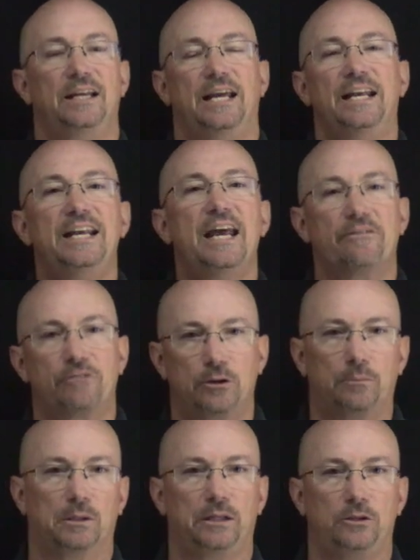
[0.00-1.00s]

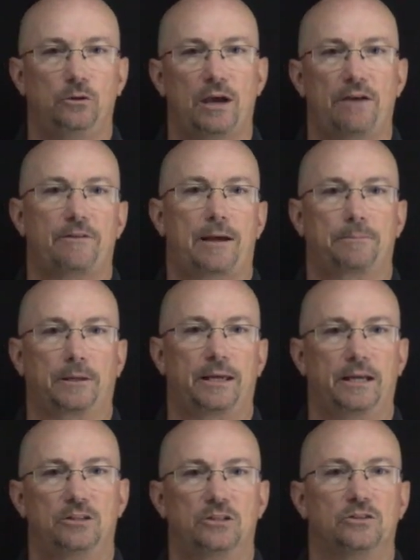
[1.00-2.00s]
inevitably you have
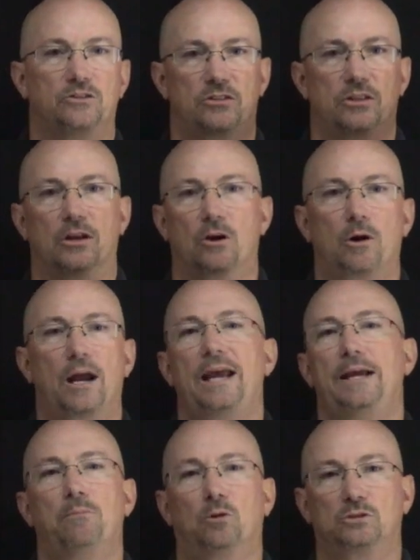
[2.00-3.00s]
applications that are
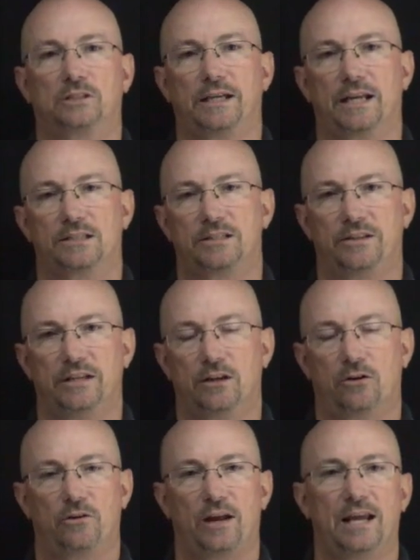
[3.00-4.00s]
able to get to the
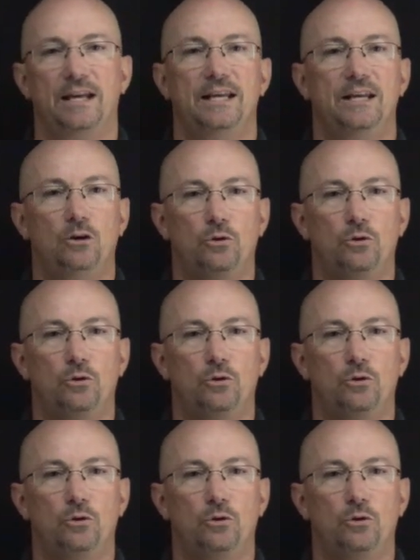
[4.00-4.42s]
internet